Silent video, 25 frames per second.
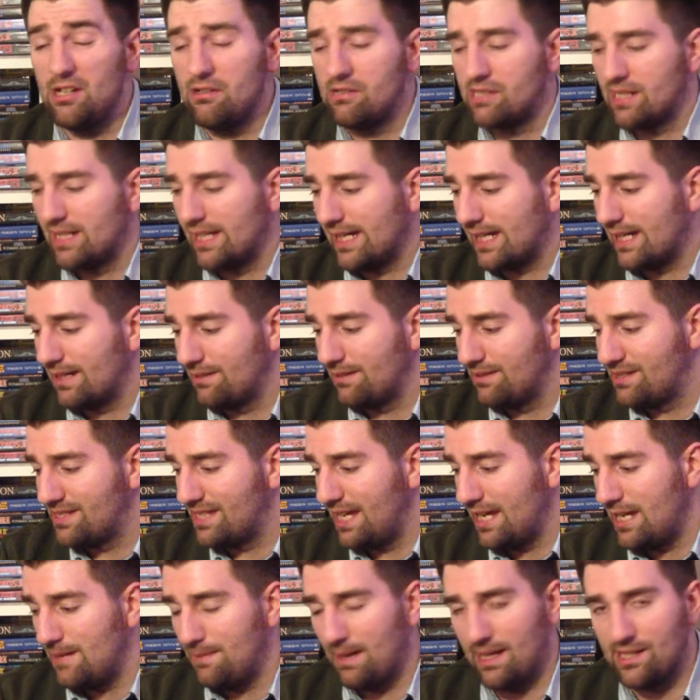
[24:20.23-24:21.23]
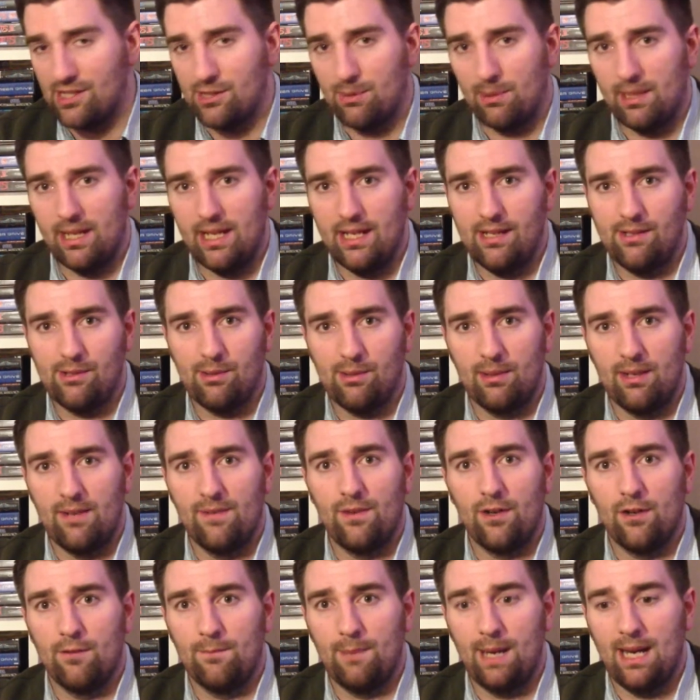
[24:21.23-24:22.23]
Usually can set you about
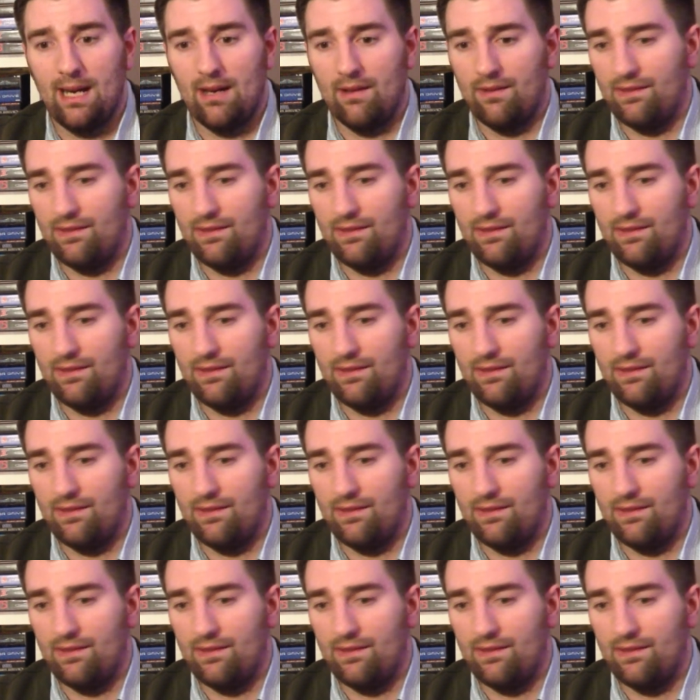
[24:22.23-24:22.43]
£20–25.